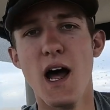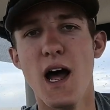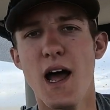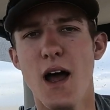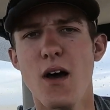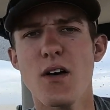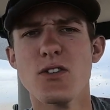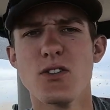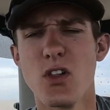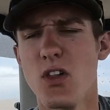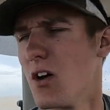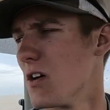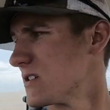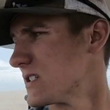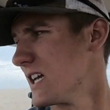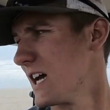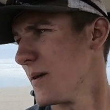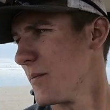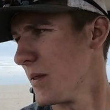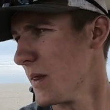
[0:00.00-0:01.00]
That was a long
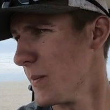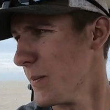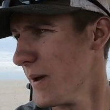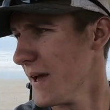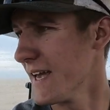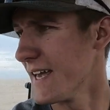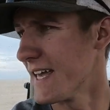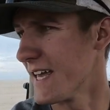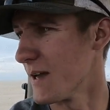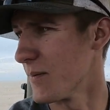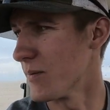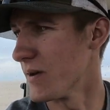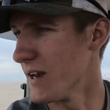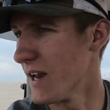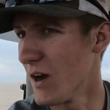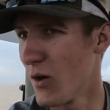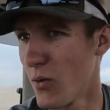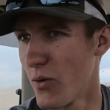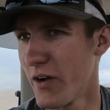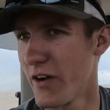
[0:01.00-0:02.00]
time in the making, but
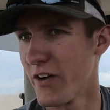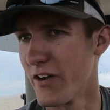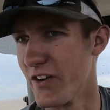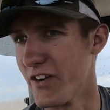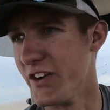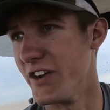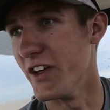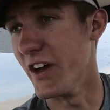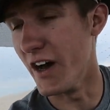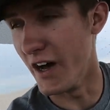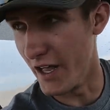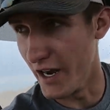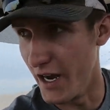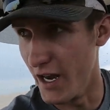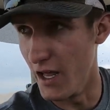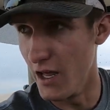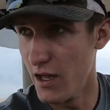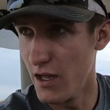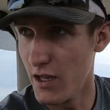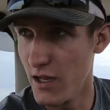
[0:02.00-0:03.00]
now we are
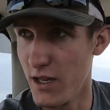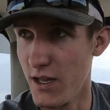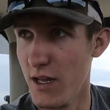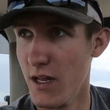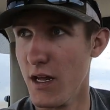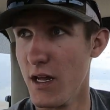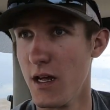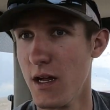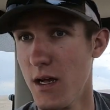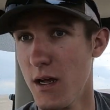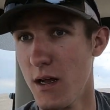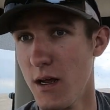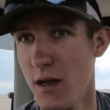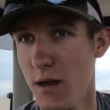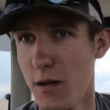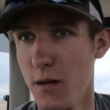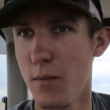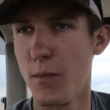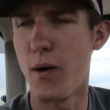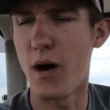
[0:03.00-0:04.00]
done.
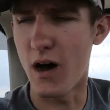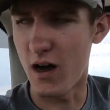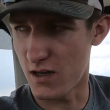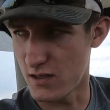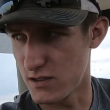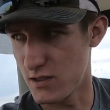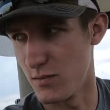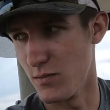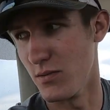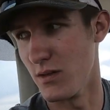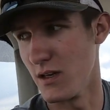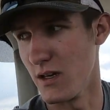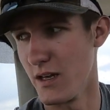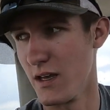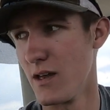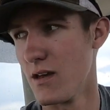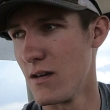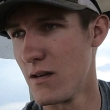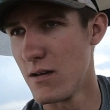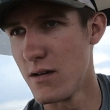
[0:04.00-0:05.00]
Possibly.
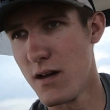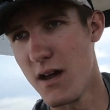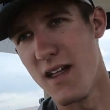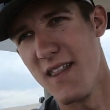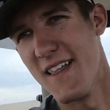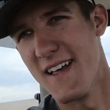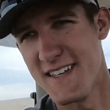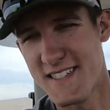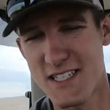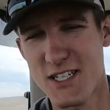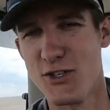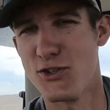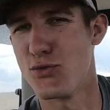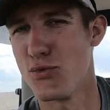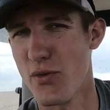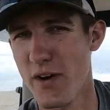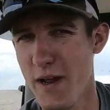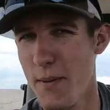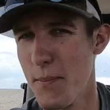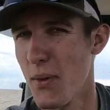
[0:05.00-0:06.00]
Unless there's
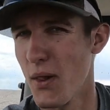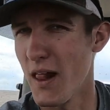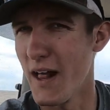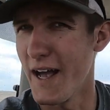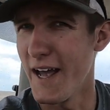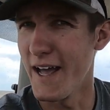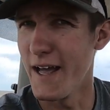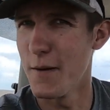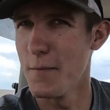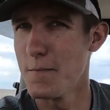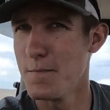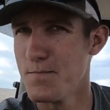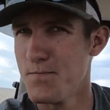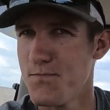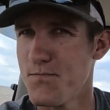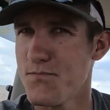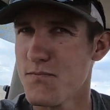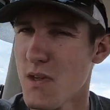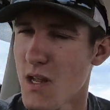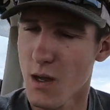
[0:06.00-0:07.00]
replant.
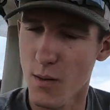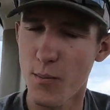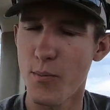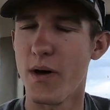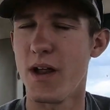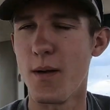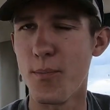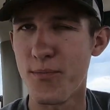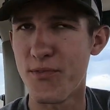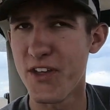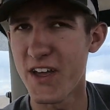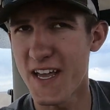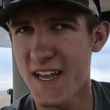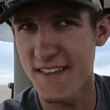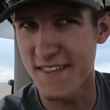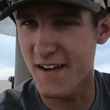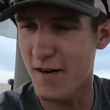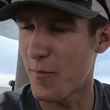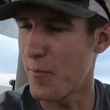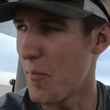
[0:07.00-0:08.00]
But I'm
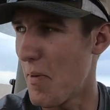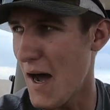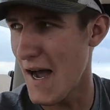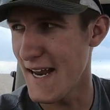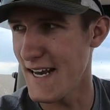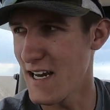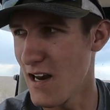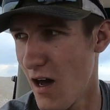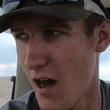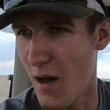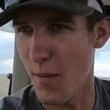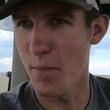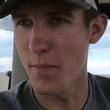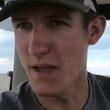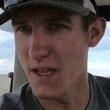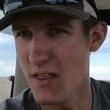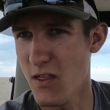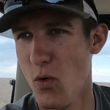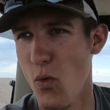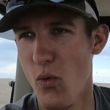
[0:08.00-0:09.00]
thinking there might not
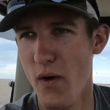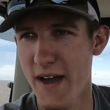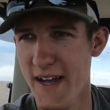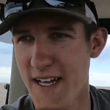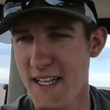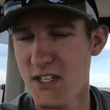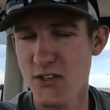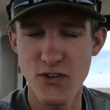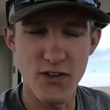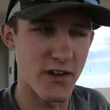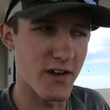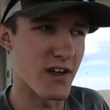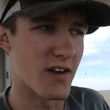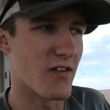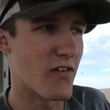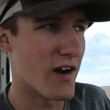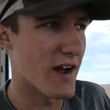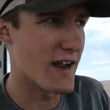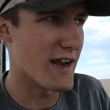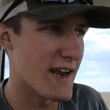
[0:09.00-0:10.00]
be the way it's looking
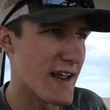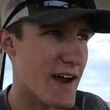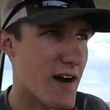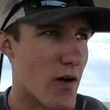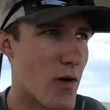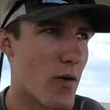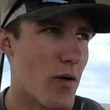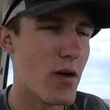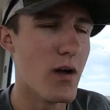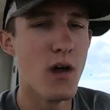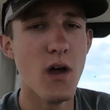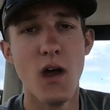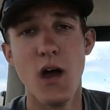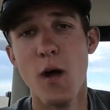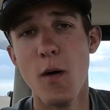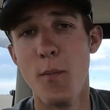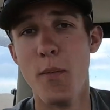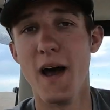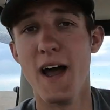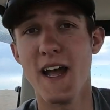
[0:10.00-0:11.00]
right now.
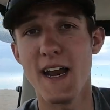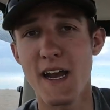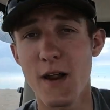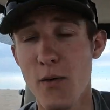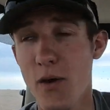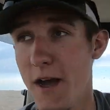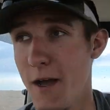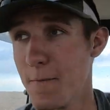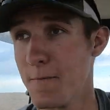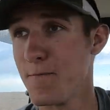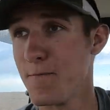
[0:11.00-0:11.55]
But anyway,